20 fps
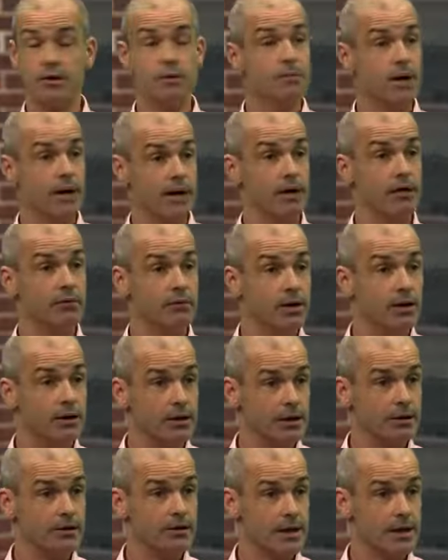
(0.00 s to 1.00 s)
Bank of
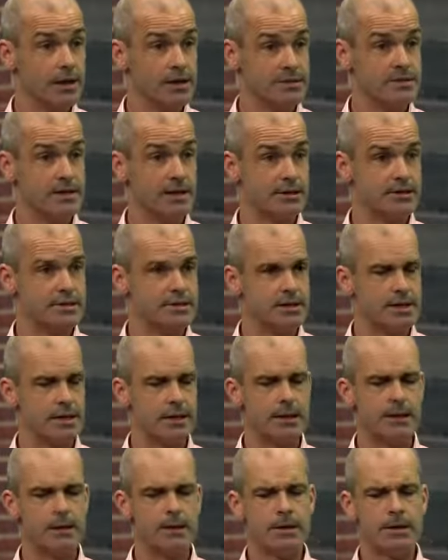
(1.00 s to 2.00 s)
England has, let's
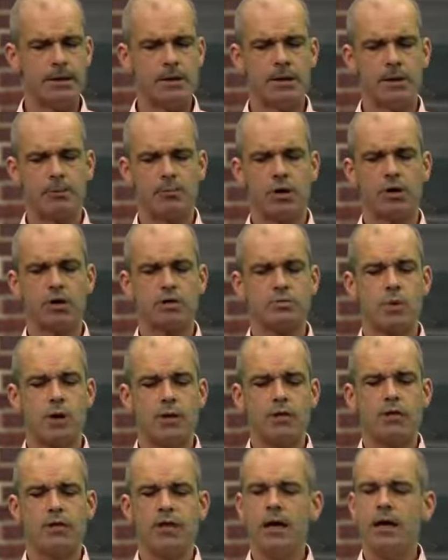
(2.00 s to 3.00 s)
say. Because
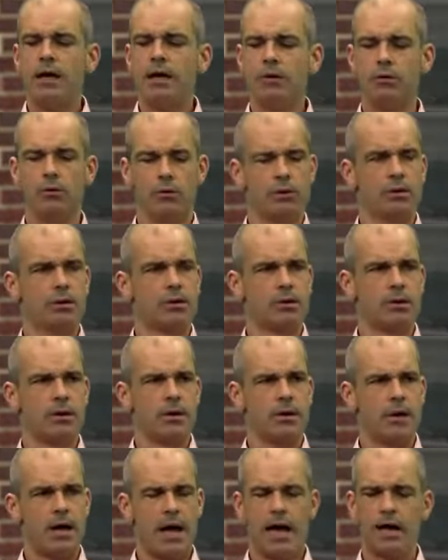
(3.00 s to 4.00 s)
when they look
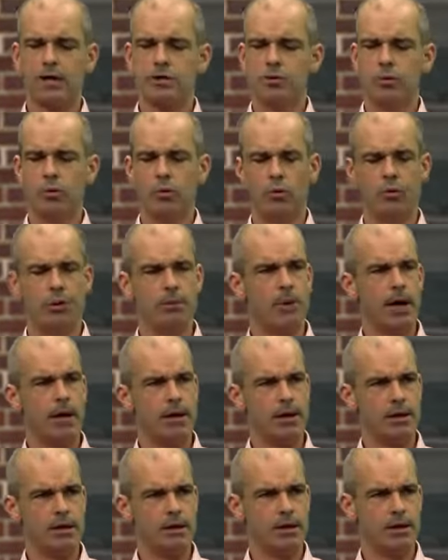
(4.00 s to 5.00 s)
at all the
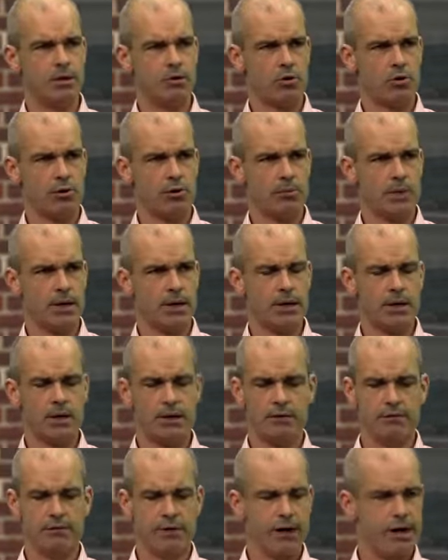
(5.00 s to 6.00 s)
money in the economy
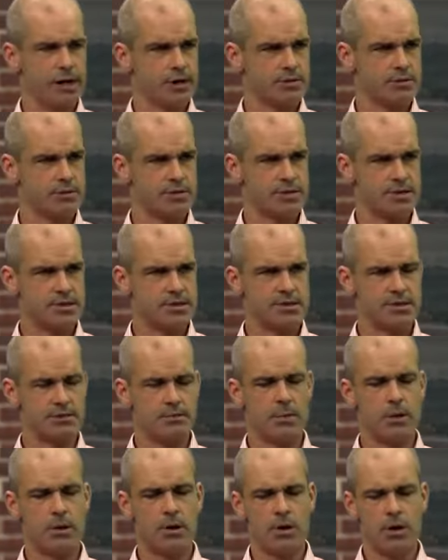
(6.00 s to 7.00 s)
and the financial system,
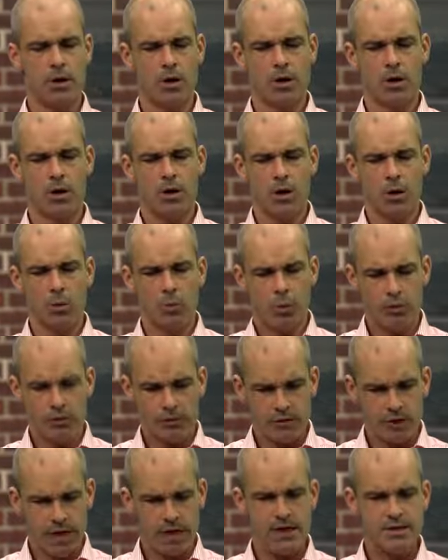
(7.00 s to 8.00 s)
what
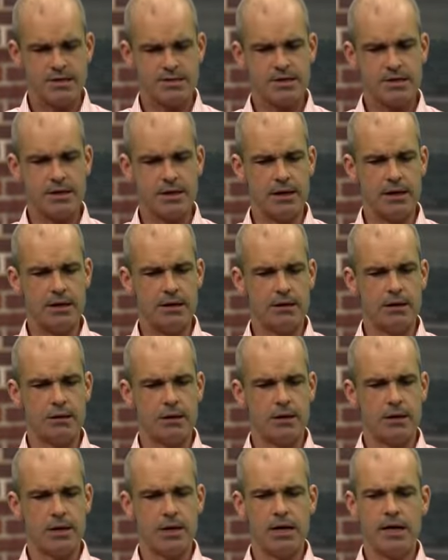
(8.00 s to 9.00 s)
they see
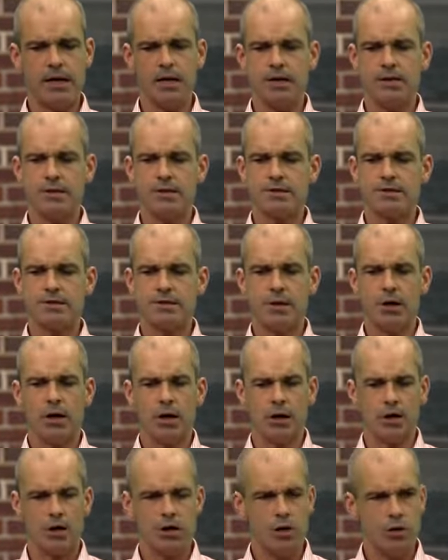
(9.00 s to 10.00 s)
is a
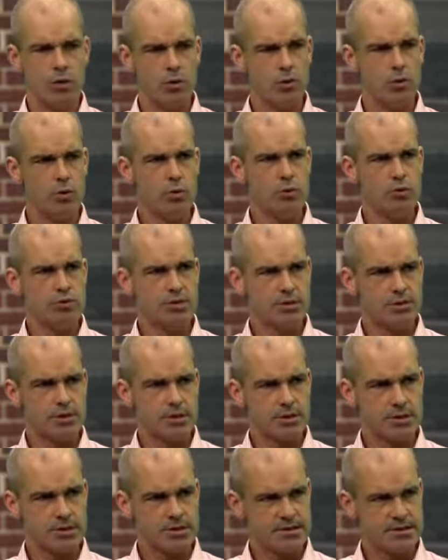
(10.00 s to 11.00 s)
huge
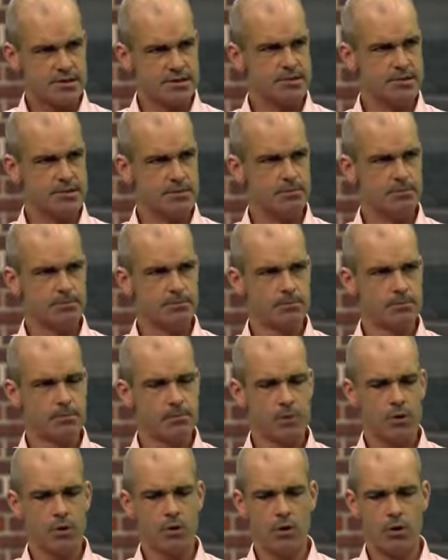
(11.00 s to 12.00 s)
system
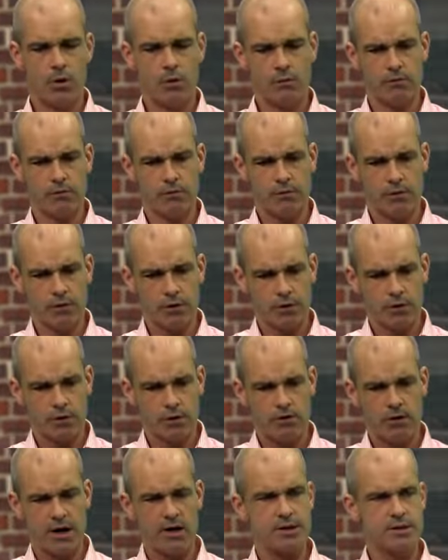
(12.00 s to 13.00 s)
of
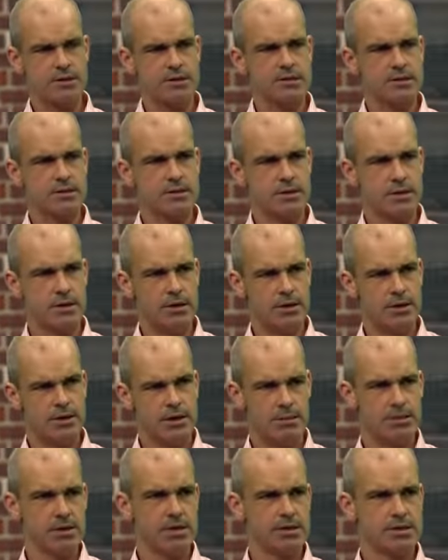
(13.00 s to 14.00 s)
credits and
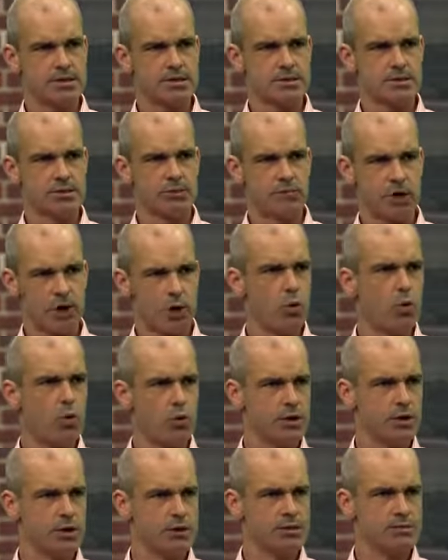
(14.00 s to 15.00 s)
debits,
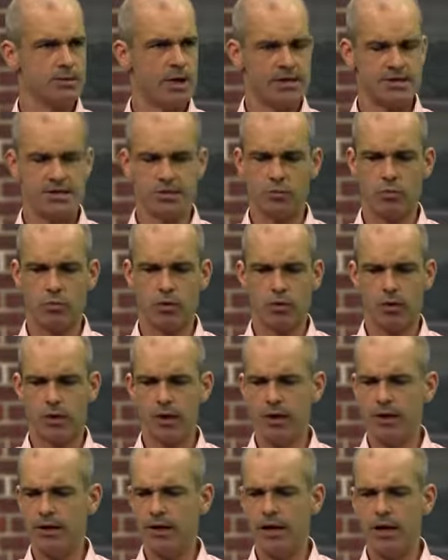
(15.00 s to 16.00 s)
recorded, as it were,
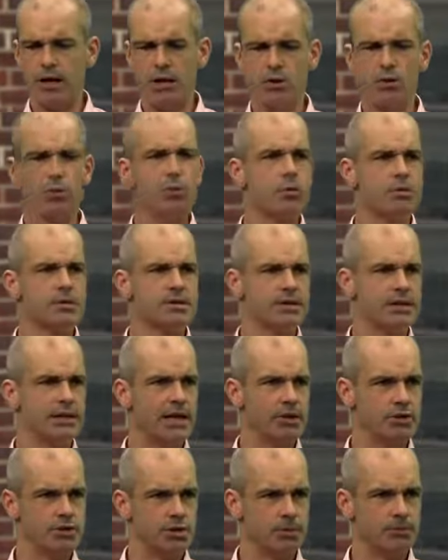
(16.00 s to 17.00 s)
in an enormous
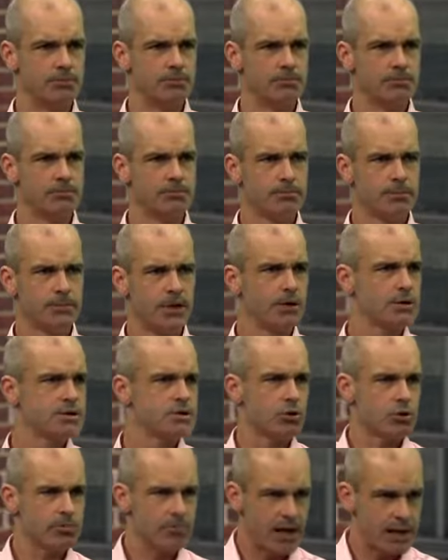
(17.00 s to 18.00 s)
ledger. Now, it's
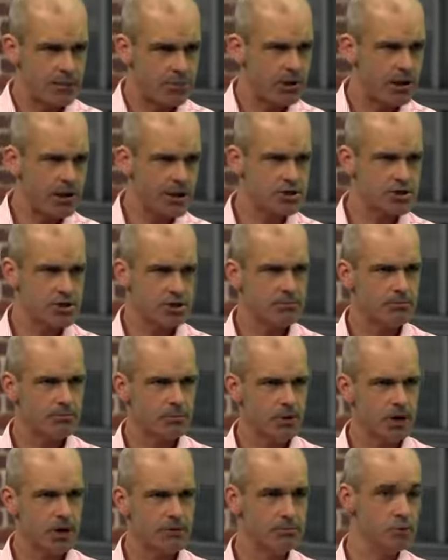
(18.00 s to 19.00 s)
not a paper ledger,
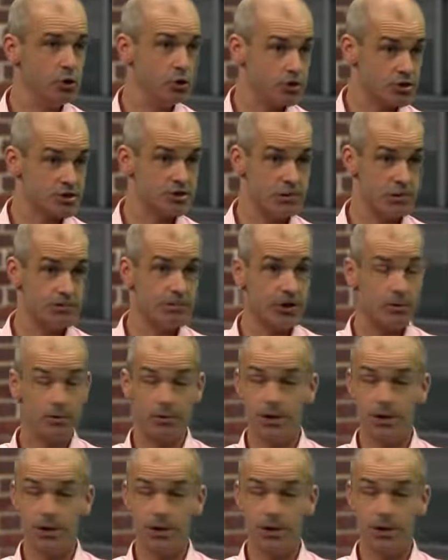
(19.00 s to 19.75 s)
right? It used to be paper